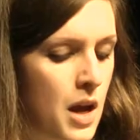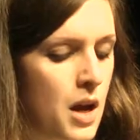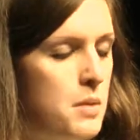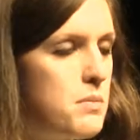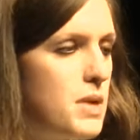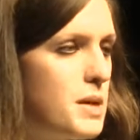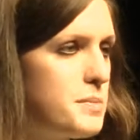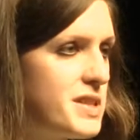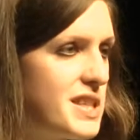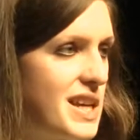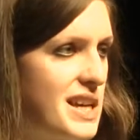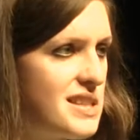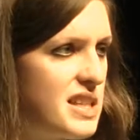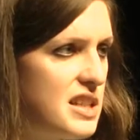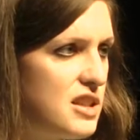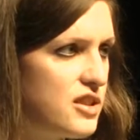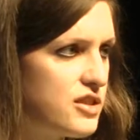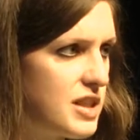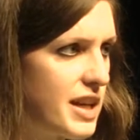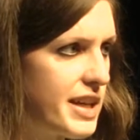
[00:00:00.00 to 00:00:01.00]
Mum says he
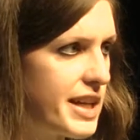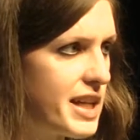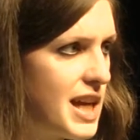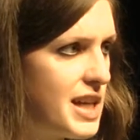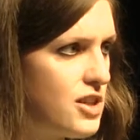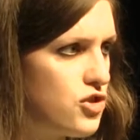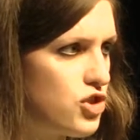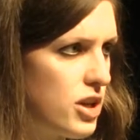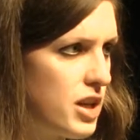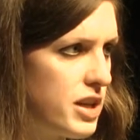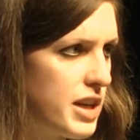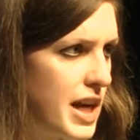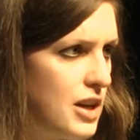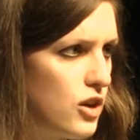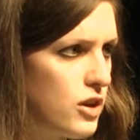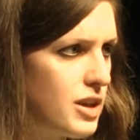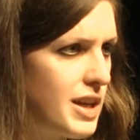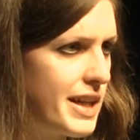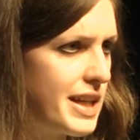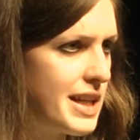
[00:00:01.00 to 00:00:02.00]
looks like an angel and I
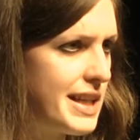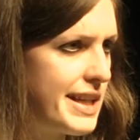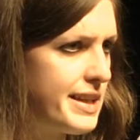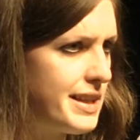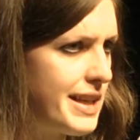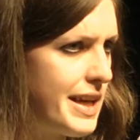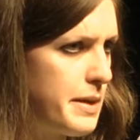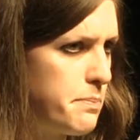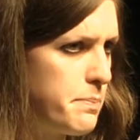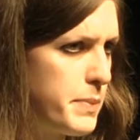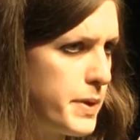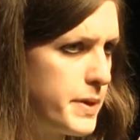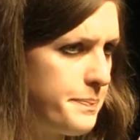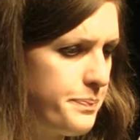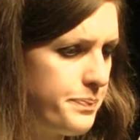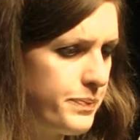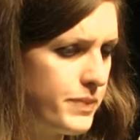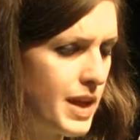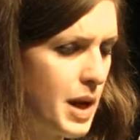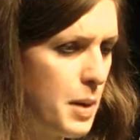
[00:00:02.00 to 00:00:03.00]
look like a little imp.
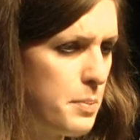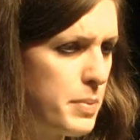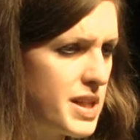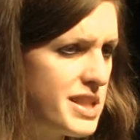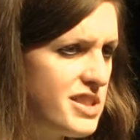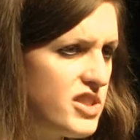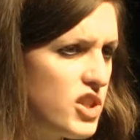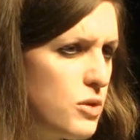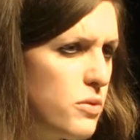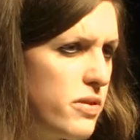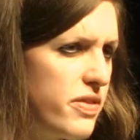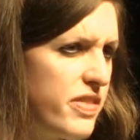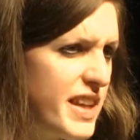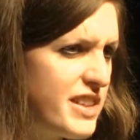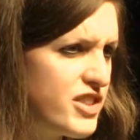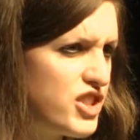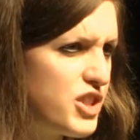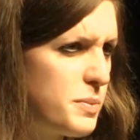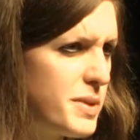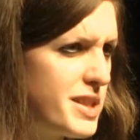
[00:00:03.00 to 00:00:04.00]
But I don't
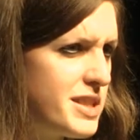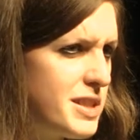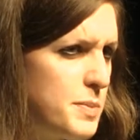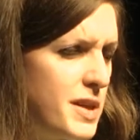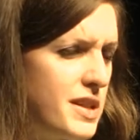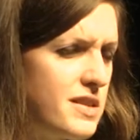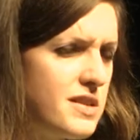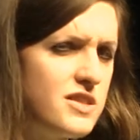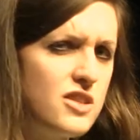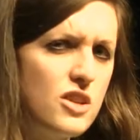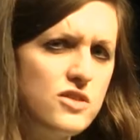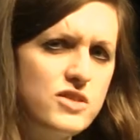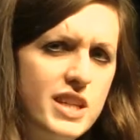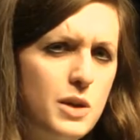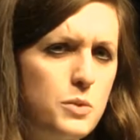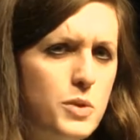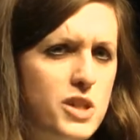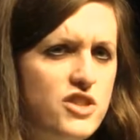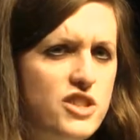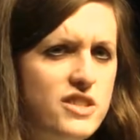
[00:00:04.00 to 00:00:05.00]
think she meant to be
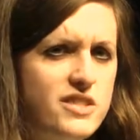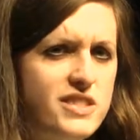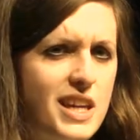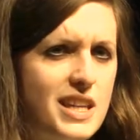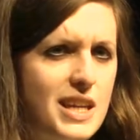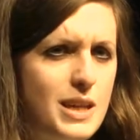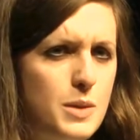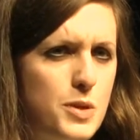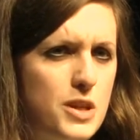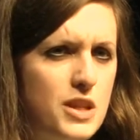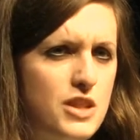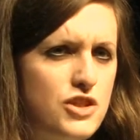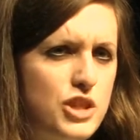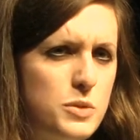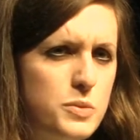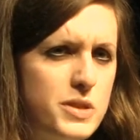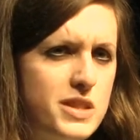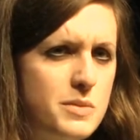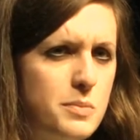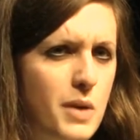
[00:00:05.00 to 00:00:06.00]
insulting when she said it, because
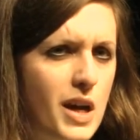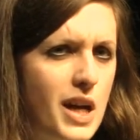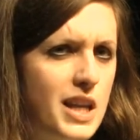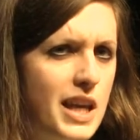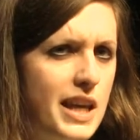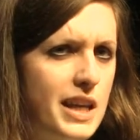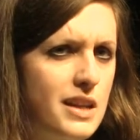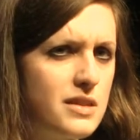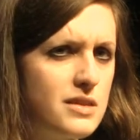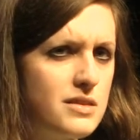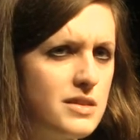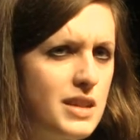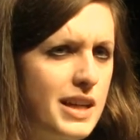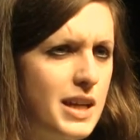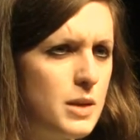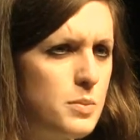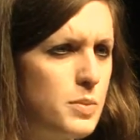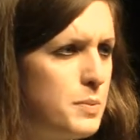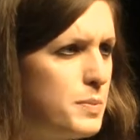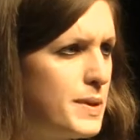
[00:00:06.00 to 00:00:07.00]
she was smiling,
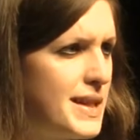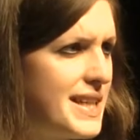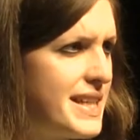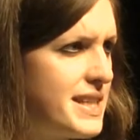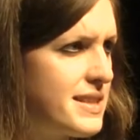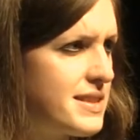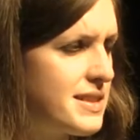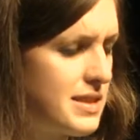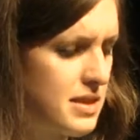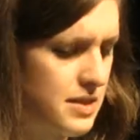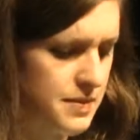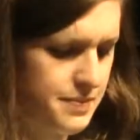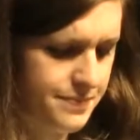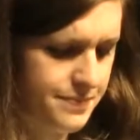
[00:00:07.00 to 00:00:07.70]
like I'd be pleased.